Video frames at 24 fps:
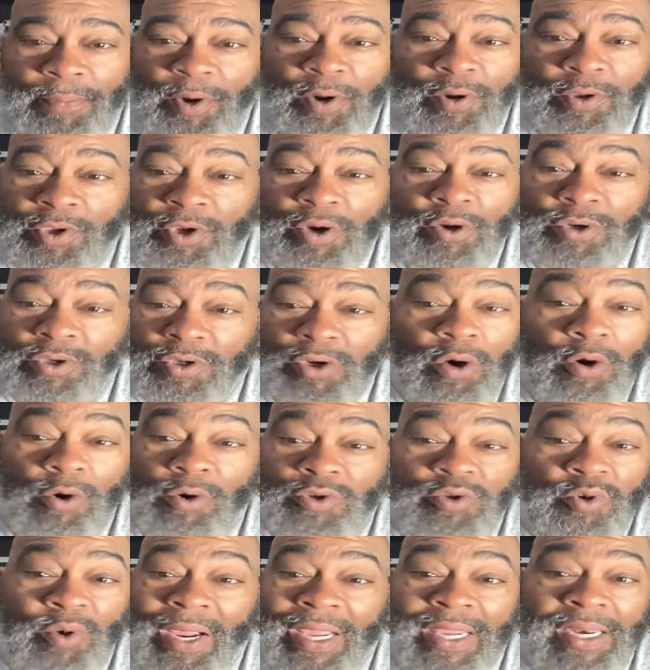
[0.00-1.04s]
on your
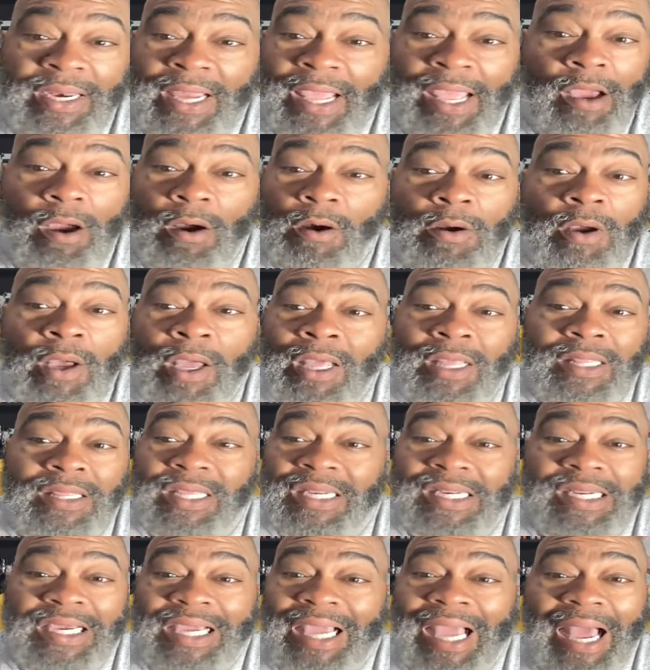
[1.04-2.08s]
toes right now
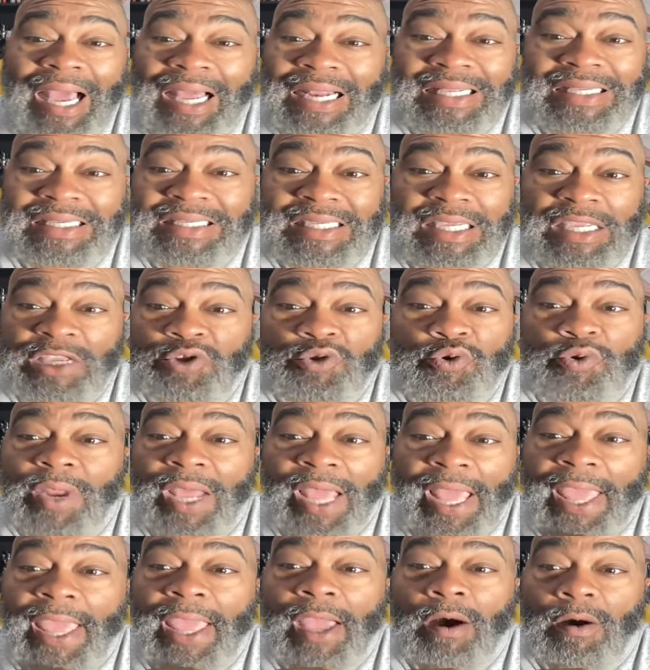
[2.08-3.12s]
than the guy to send you to
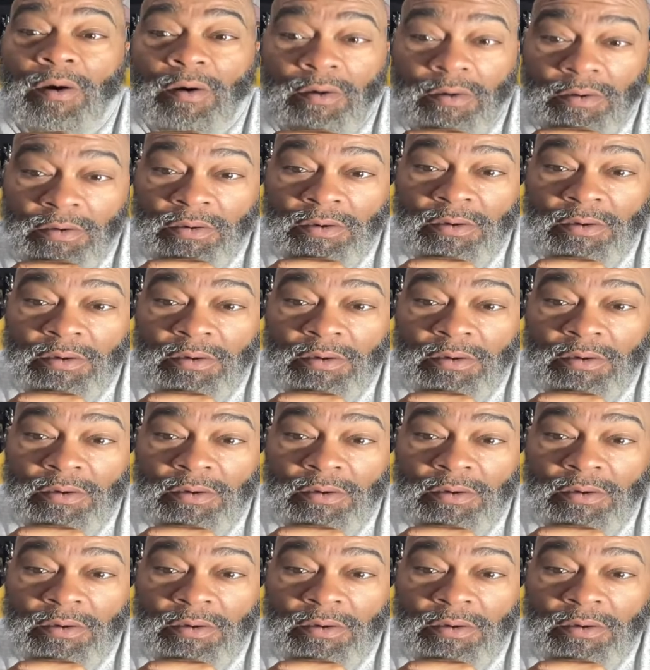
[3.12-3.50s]
hell.